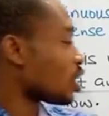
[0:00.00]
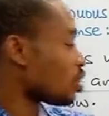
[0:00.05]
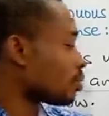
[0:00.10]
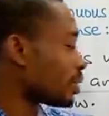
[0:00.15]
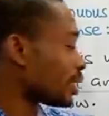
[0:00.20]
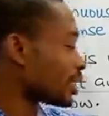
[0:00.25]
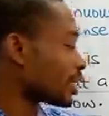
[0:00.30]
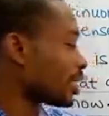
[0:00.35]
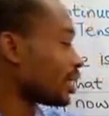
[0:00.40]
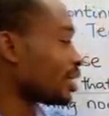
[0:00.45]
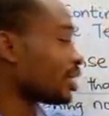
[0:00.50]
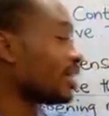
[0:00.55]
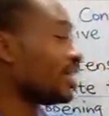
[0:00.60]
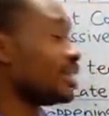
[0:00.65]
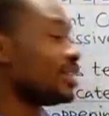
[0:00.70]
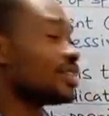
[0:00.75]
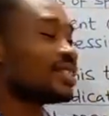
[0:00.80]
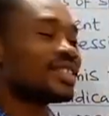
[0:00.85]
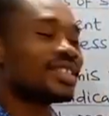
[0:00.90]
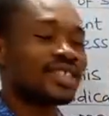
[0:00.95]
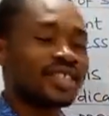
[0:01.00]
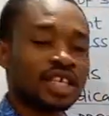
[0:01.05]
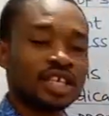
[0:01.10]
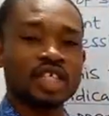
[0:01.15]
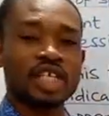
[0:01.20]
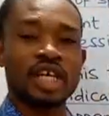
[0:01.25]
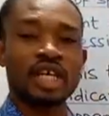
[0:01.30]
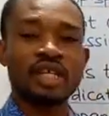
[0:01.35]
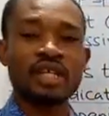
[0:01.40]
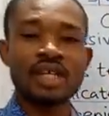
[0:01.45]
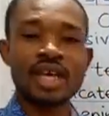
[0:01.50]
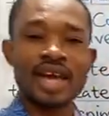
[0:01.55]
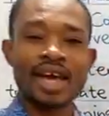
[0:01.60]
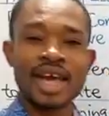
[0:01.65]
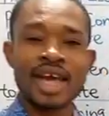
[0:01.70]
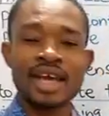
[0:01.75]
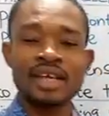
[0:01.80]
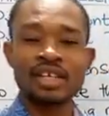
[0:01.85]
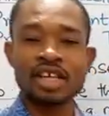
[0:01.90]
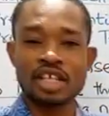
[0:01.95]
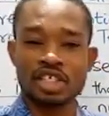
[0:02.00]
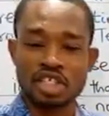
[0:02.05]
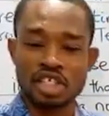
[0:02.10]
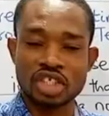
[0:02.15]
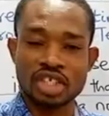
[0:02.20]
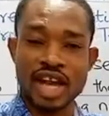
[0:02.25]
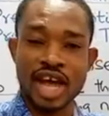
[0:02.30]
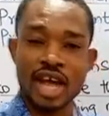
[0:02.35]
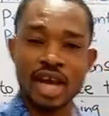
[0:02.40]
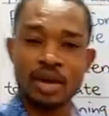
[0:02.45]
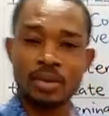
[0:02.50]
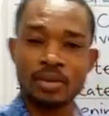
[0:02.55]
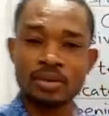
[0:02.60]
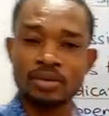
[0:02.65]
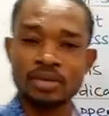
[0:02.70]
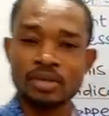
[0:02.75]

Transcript: Omaka is teaching English now.